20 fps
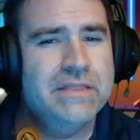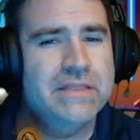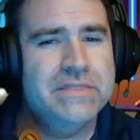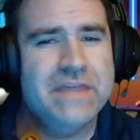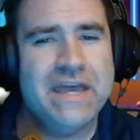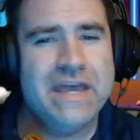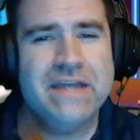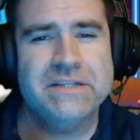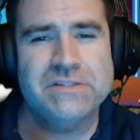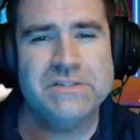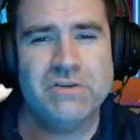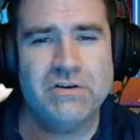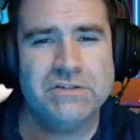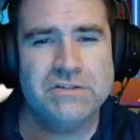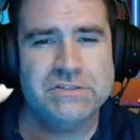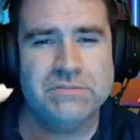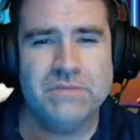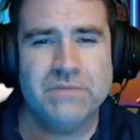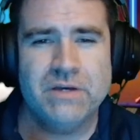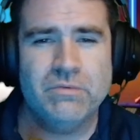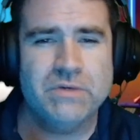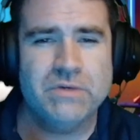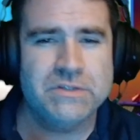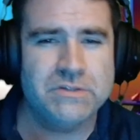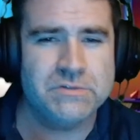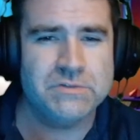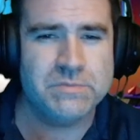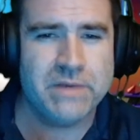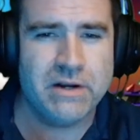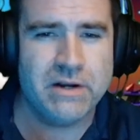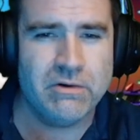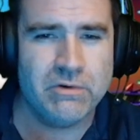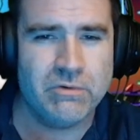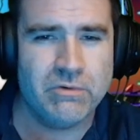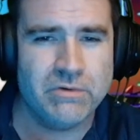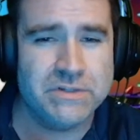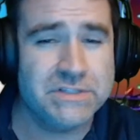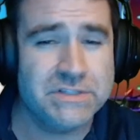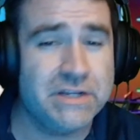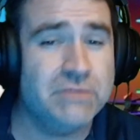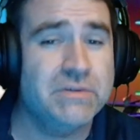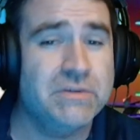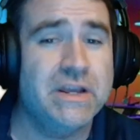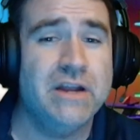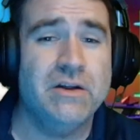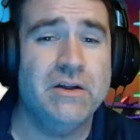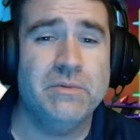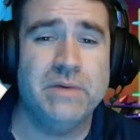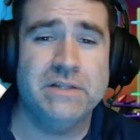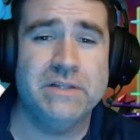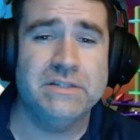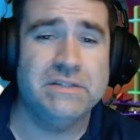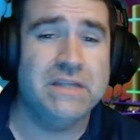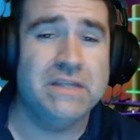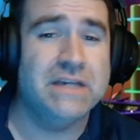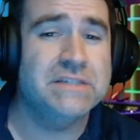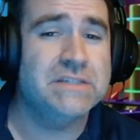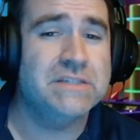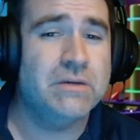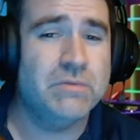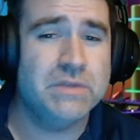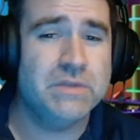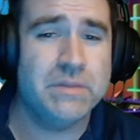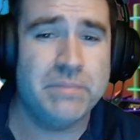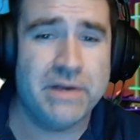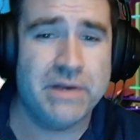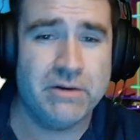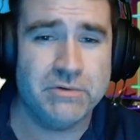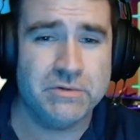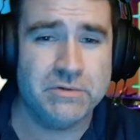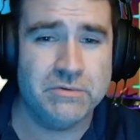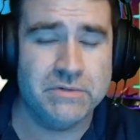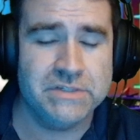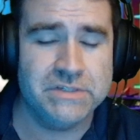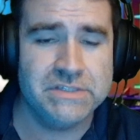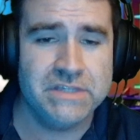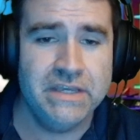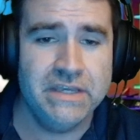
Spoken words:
is awesome. I want those power coins. I don't care about the dice. I want the power coins.